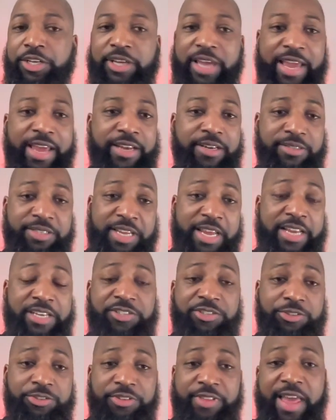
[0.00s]
And the
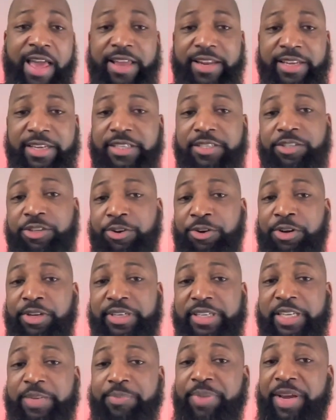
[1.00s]
answer to that is
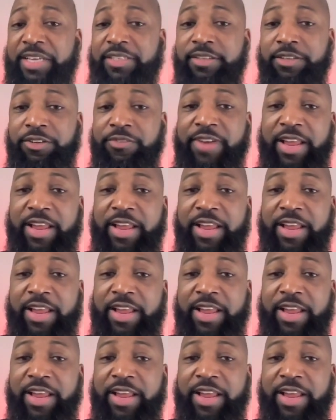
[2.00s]
currently, based on the